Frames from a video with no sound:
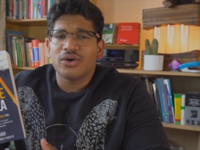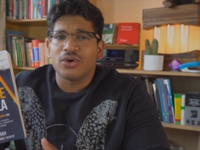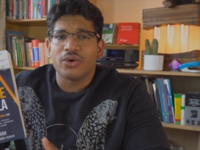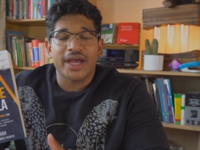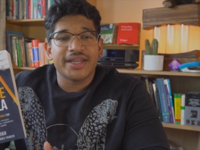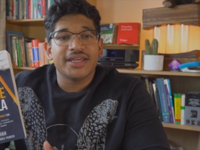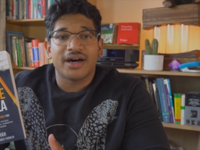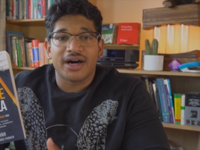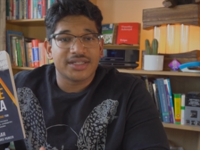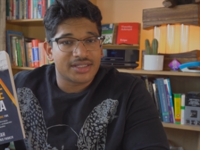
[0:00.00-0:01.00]
or any
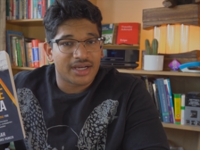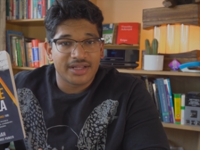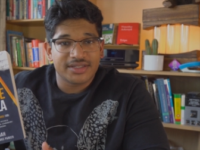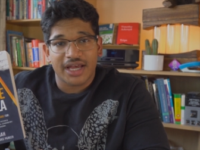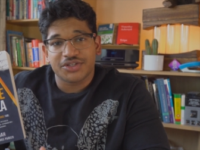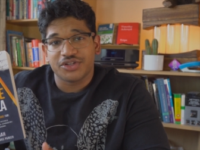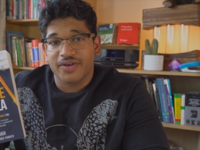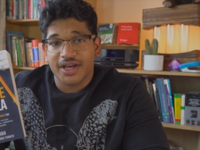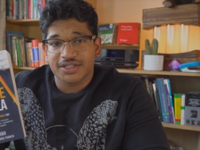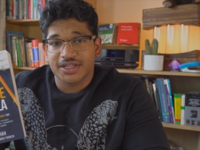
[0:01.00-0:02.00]
hard science at
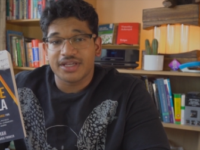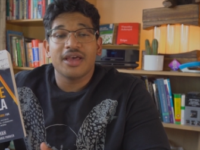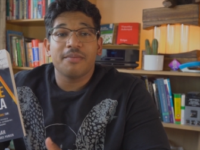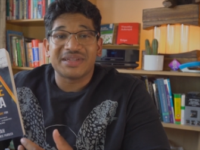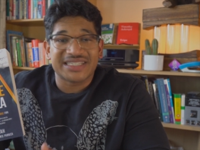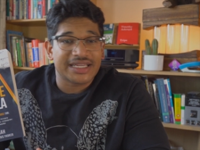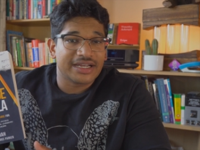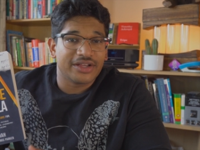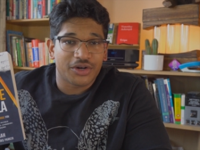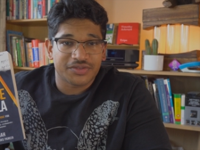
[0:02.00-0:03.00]
university,
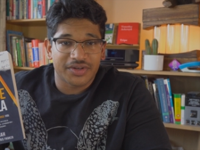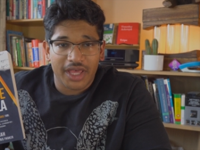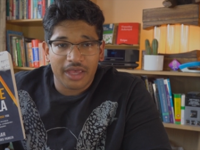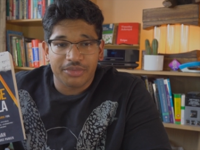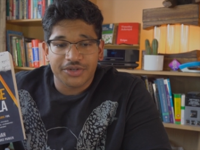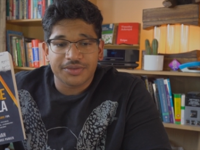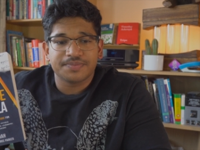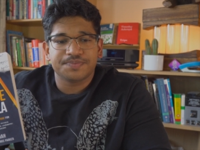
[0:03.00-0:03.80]
particularly Oxford and Cambridge.